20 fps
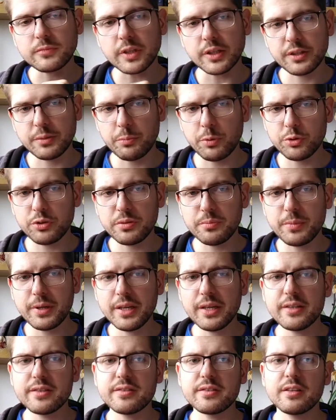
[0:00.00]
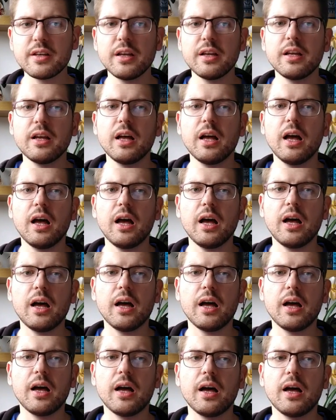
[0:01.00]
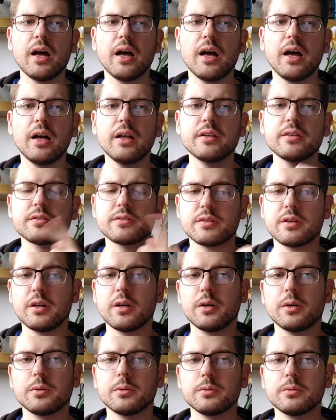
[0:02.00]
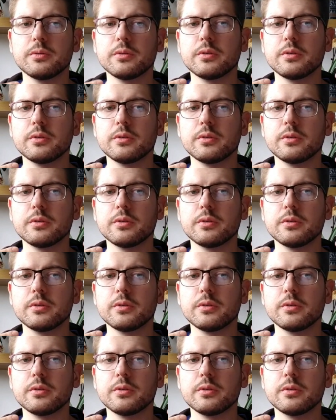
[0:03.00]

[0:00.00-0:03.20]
the potting mix. Uh, so,